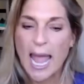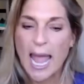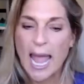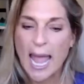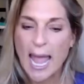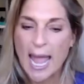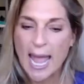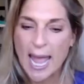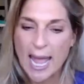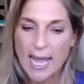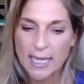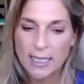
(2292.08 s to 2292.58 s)

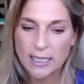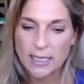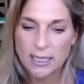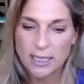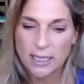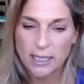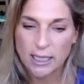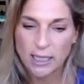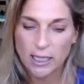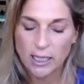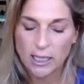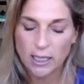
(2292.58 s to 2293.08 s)
and
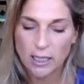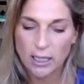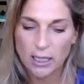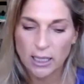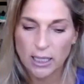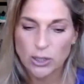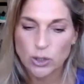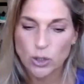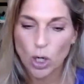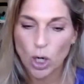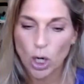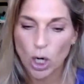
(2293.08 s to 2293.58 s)

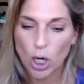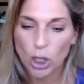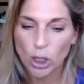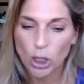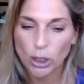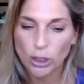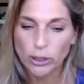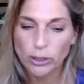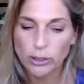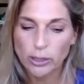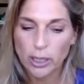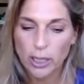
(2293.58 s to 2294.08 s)
it's
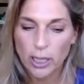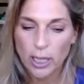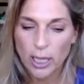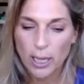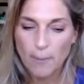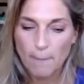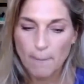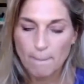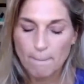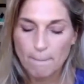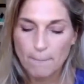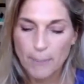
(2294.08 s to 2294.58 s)
hard,
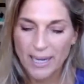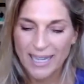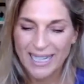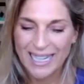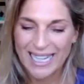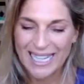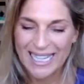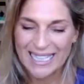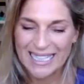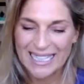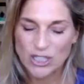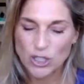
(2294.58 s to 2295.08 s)
but
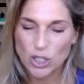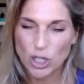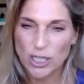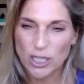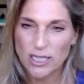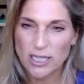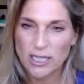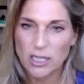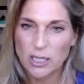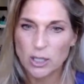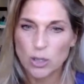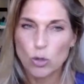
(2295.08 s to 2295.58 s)
it's
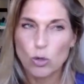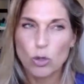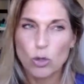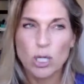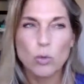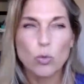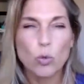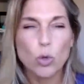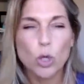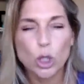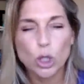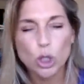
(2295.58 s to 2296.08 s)
just you
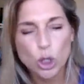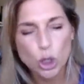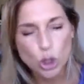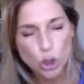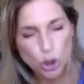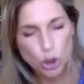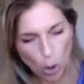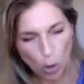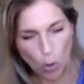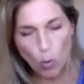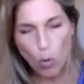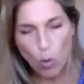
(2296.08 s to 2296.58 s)
can work
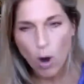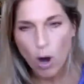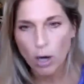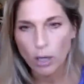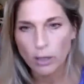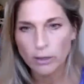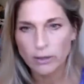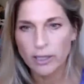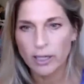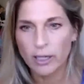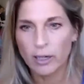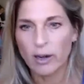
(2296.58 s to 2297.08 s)
so
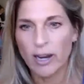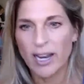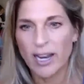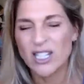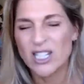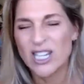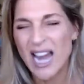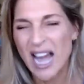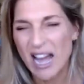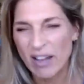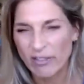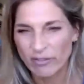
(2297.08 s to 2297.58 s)
hard there
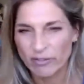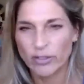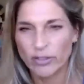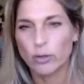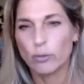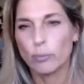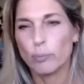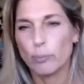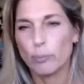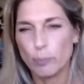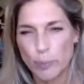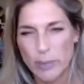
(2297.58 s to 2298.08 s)
and not
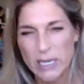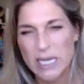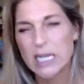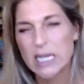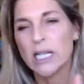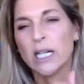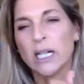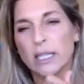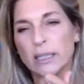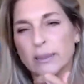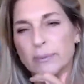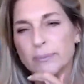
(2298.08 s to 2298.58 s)
feel beat
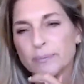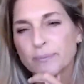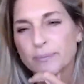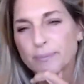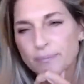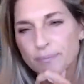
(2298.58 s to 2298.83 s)
up.